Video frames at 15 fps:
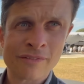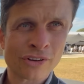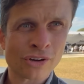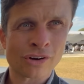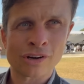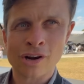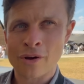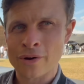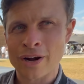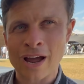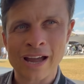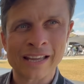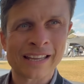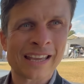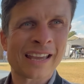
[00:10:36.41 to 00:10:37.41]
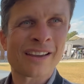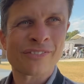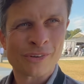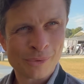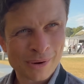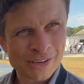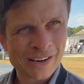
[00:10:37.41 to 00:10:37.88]
You've got low and high gear
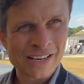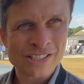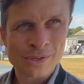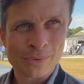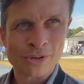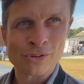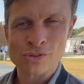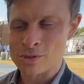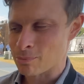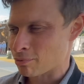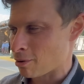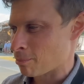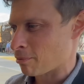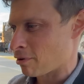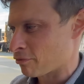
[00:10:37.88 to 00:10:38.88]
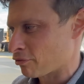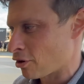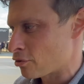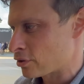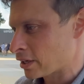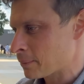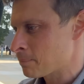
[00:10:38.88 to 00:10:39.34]
for when you actually want to do some proper
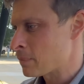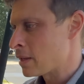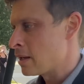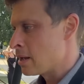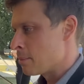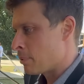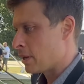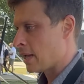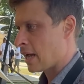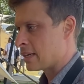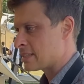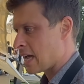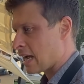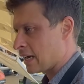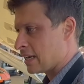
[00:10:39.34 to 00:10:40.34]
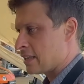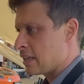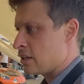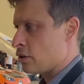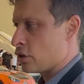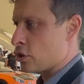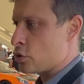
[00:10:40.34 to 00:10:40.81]
off-roading. But yeah, exactly. And
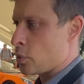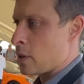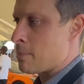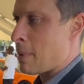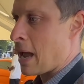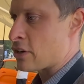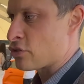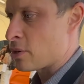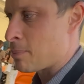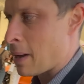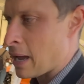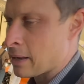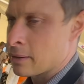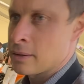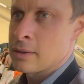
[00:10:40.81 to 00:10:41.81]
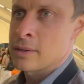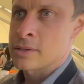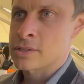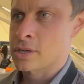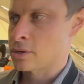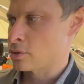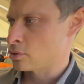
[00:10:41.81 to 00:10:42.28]
you've got a twin battery pack.
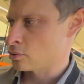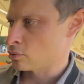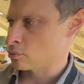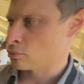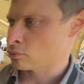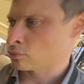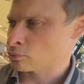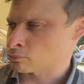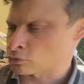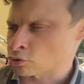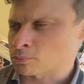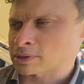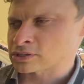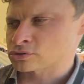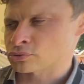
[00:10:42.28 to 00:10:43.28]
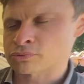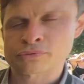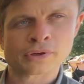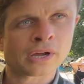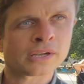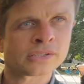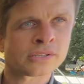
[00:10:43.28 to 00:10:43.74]
So normally
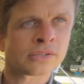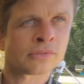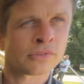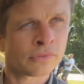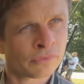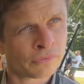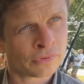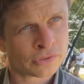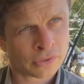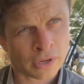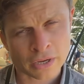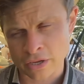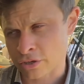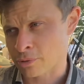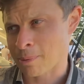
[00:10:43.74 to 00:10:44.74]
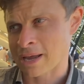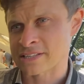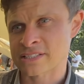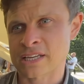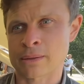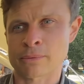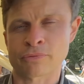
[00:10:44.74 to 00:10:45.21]
2/3 circuit
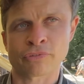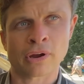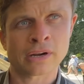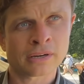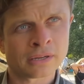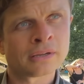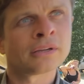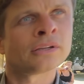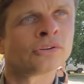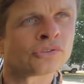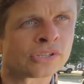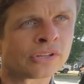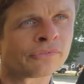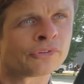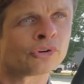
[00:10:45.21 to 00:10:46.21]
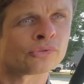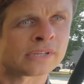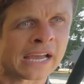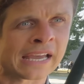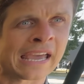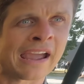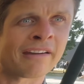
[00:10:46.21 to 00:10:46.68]
capacity up the front, using the fuel
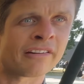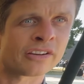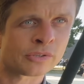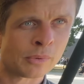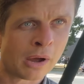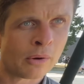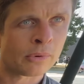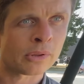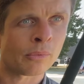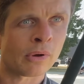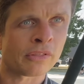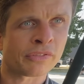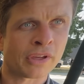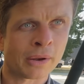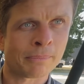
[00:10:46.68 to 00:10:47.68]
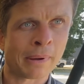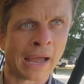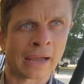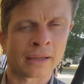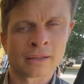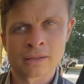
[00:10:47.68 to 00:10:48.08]
tank area as well with a 1/3 pack.